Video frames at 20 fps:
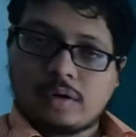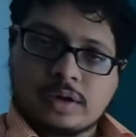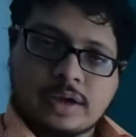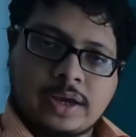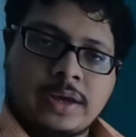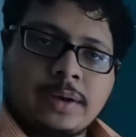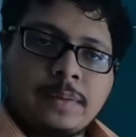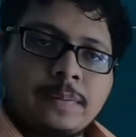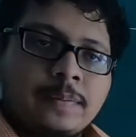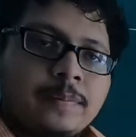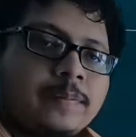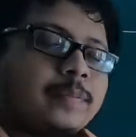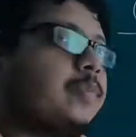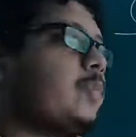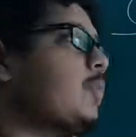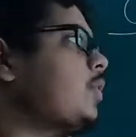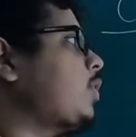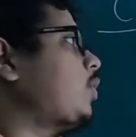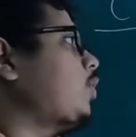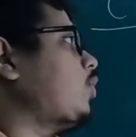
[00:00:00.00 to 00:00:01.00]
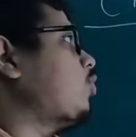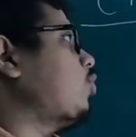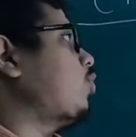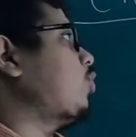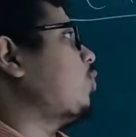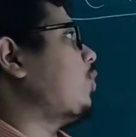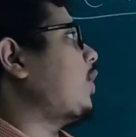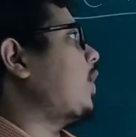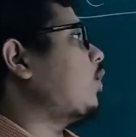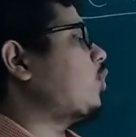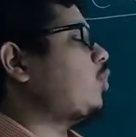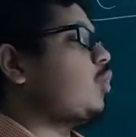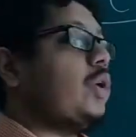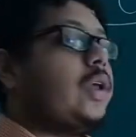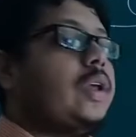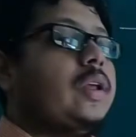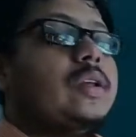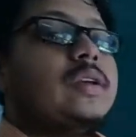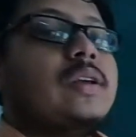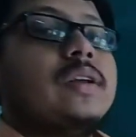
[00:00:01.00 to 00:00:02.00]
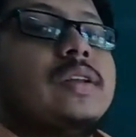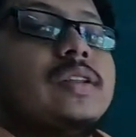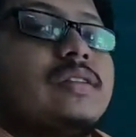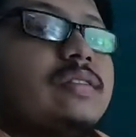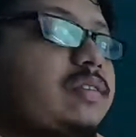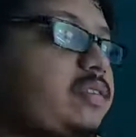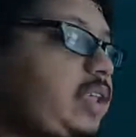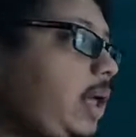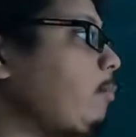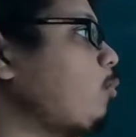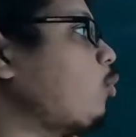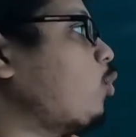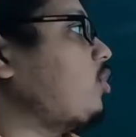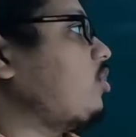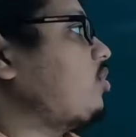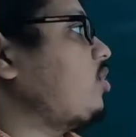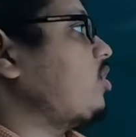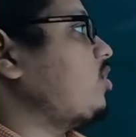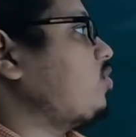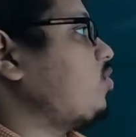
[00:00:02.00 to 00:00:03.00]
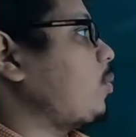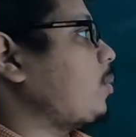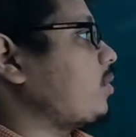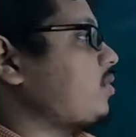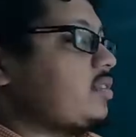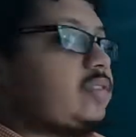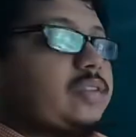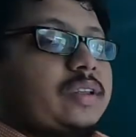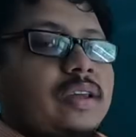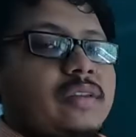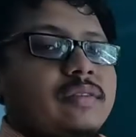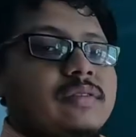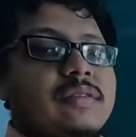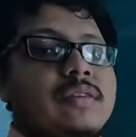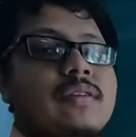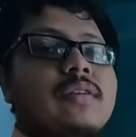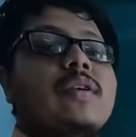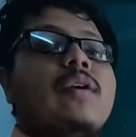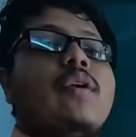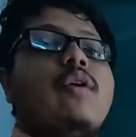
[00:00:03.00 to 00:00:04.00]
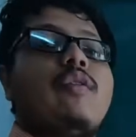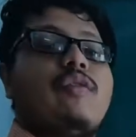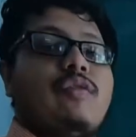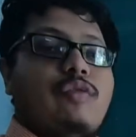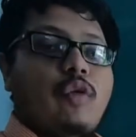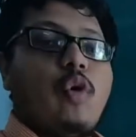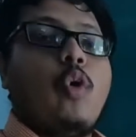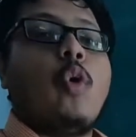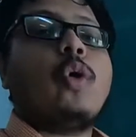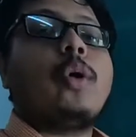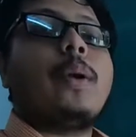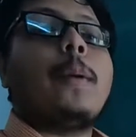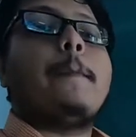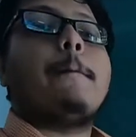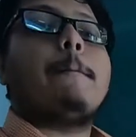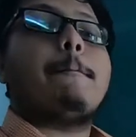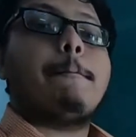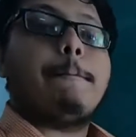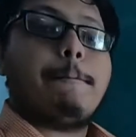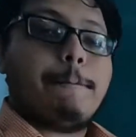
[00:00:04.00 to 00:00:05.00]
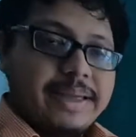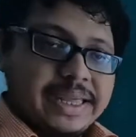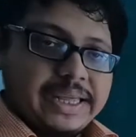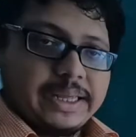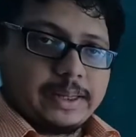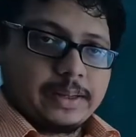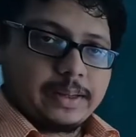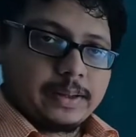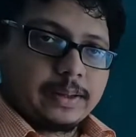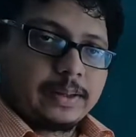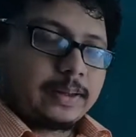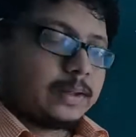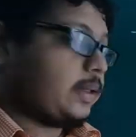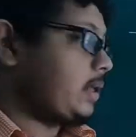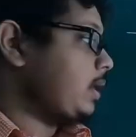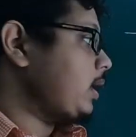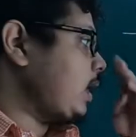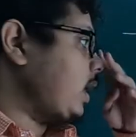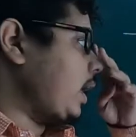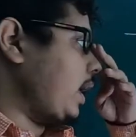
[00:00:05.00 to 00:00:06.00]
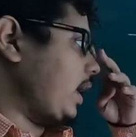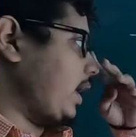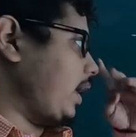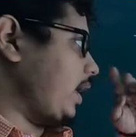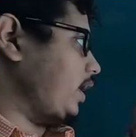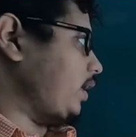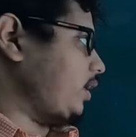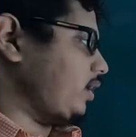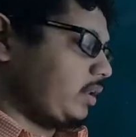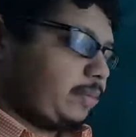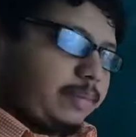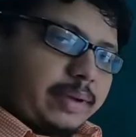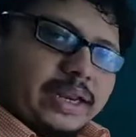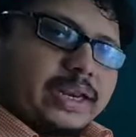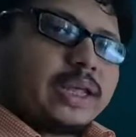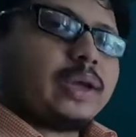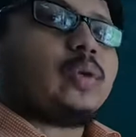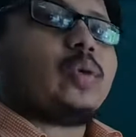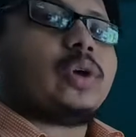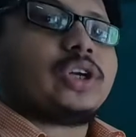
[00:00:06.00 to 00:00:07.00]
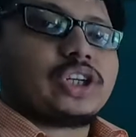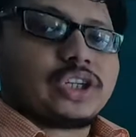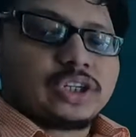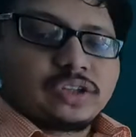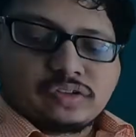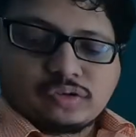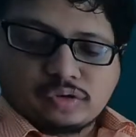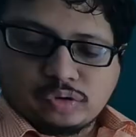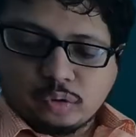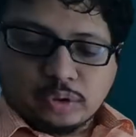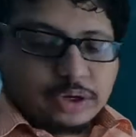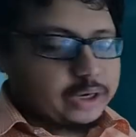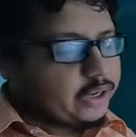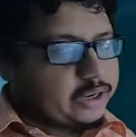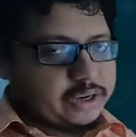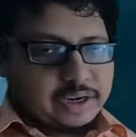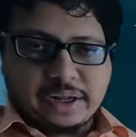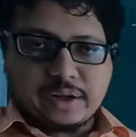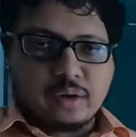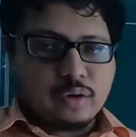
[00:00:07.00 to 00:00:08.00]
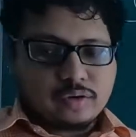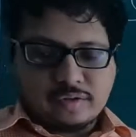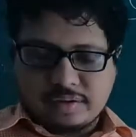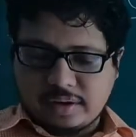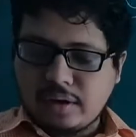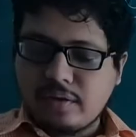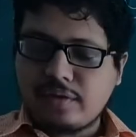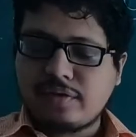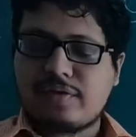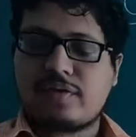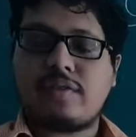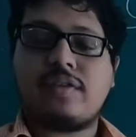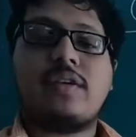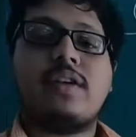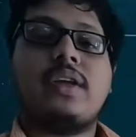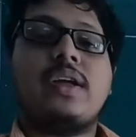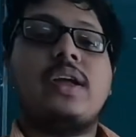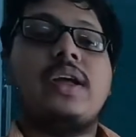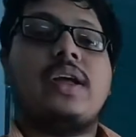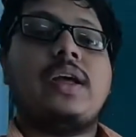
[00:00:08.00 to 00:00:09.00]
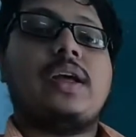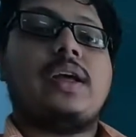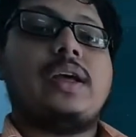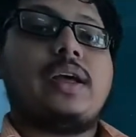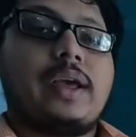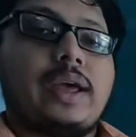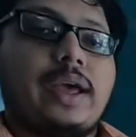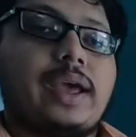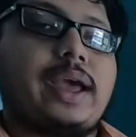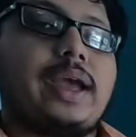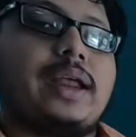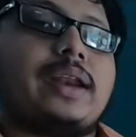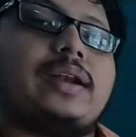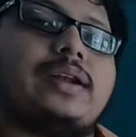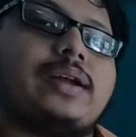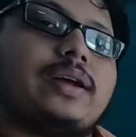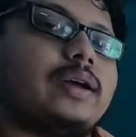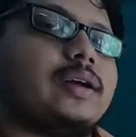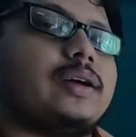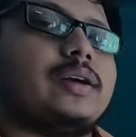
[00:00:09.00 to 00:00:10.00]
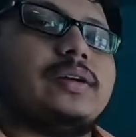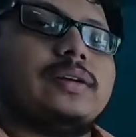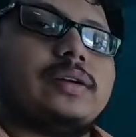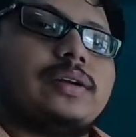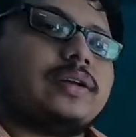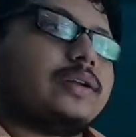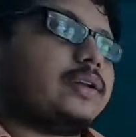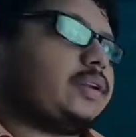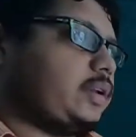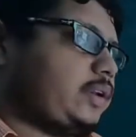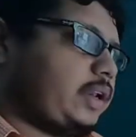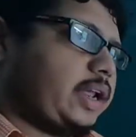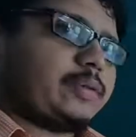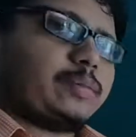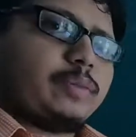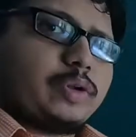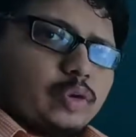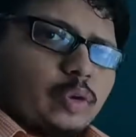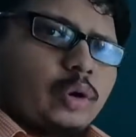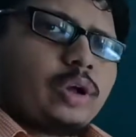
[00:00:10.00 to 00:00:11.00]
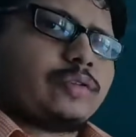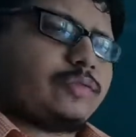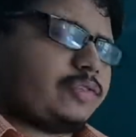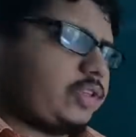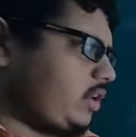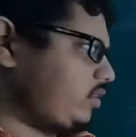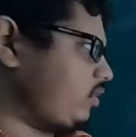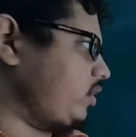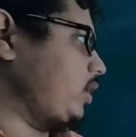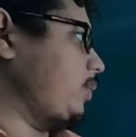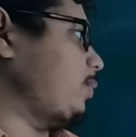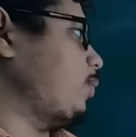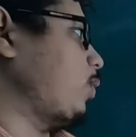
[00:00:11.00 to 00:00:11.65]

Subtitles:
Okay, so we are doing some questions from exercise 4b, and remaining questions you can try yourself and let me know if there is any